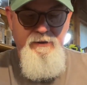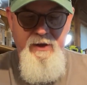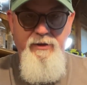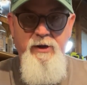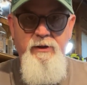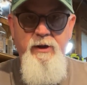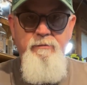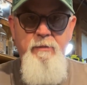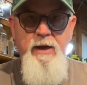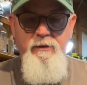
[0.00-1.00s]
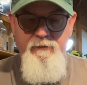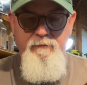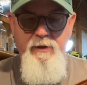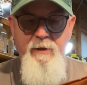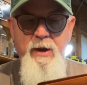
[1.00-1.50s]
I think they make
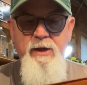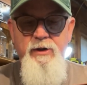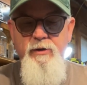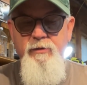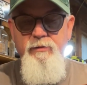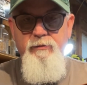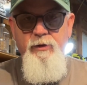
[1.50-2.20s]
your